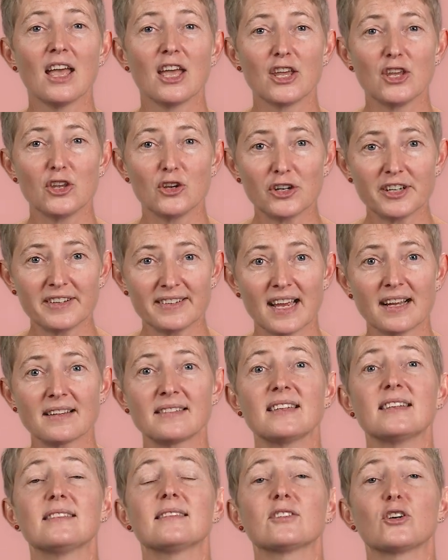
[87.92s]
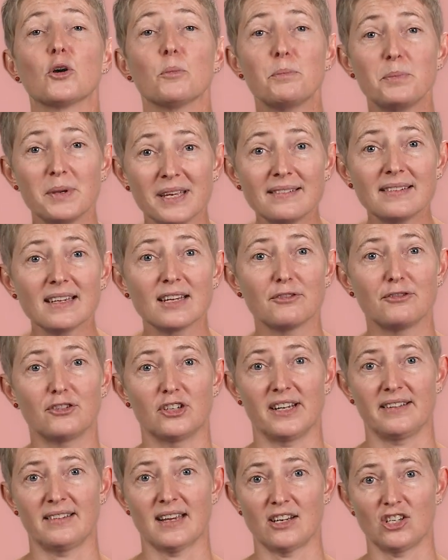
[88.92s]
Your text is competing for
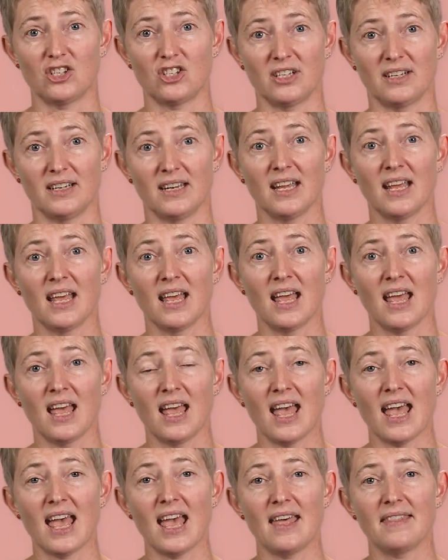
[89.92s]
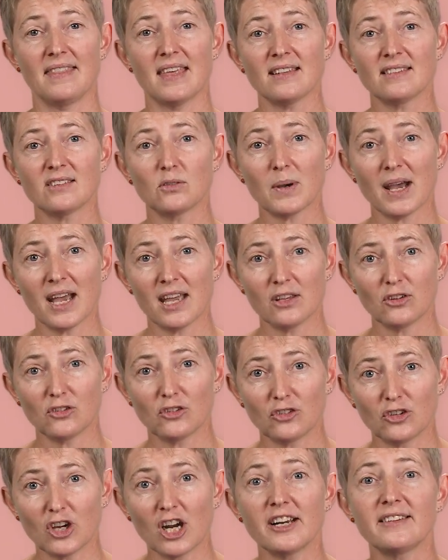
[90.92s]
attention, and that's why
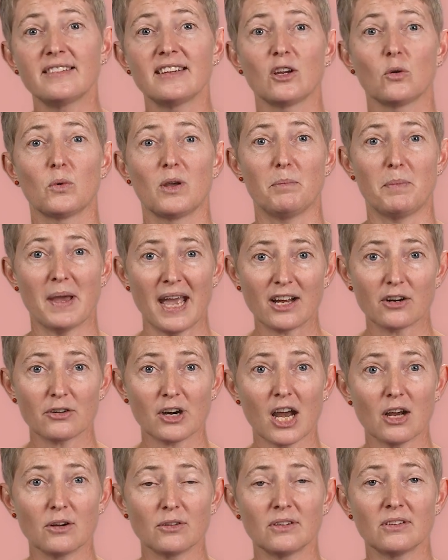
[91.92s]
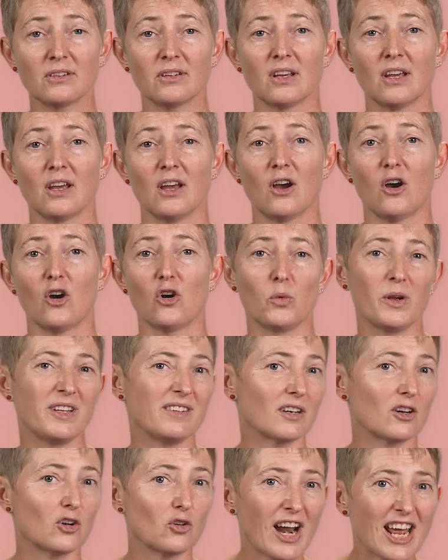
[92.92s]
starting with background or with a
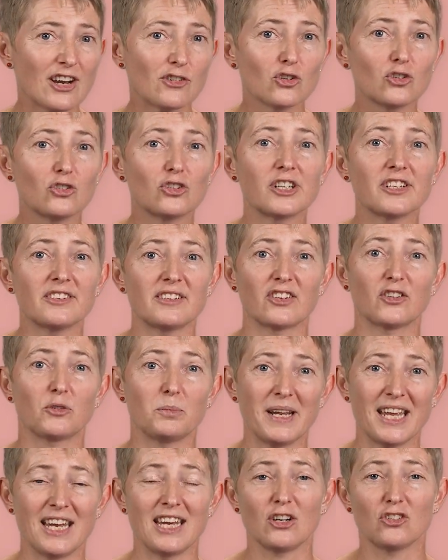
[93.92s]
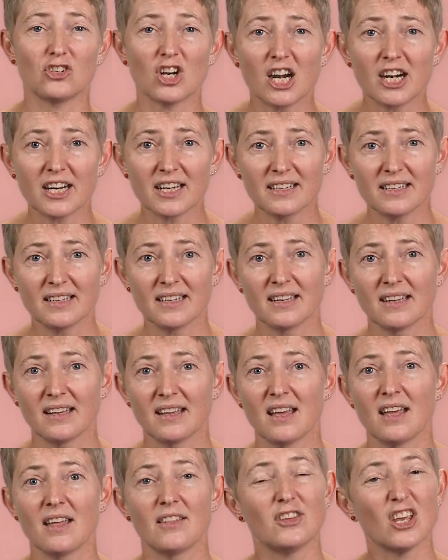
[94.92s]
crash course explaining jargon
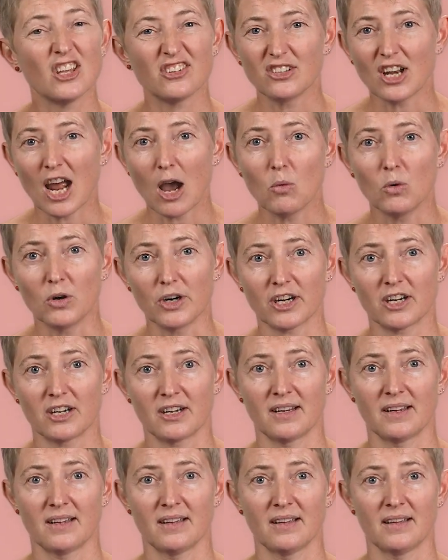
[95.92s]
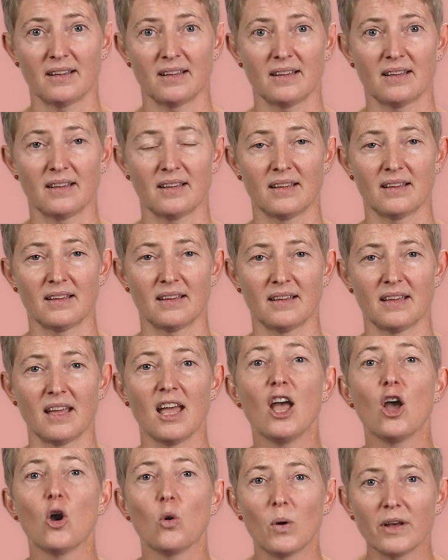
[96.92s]
does not work.
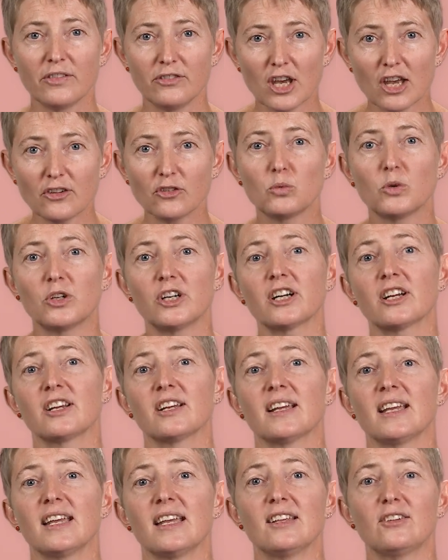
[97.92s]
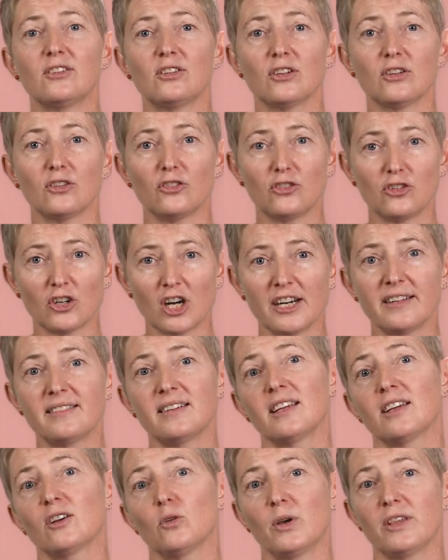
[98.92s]
What does work is
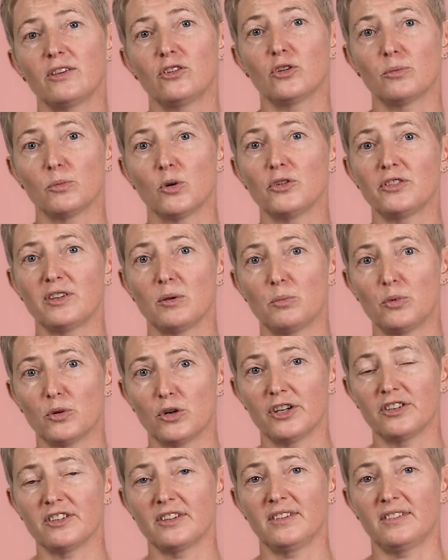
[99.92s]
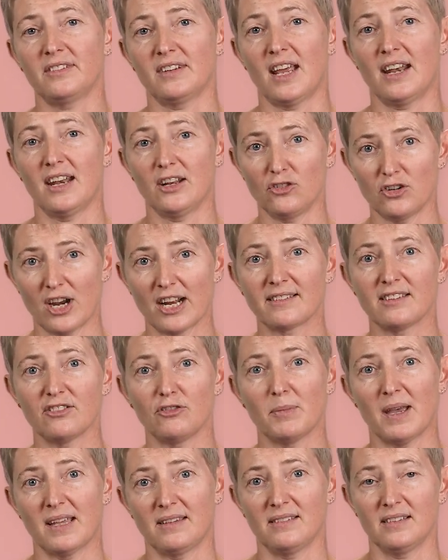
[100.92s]
starting with your most important and attractive
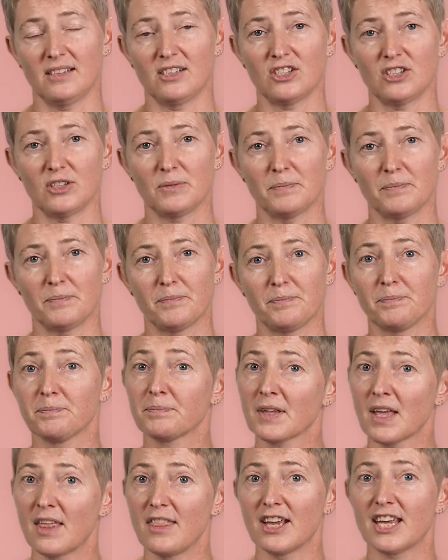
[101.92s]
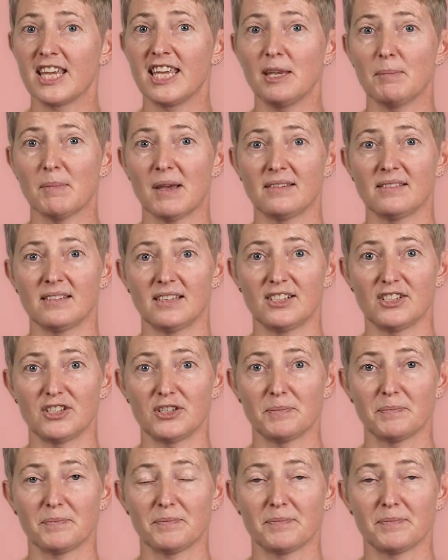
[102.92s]
message, the key message.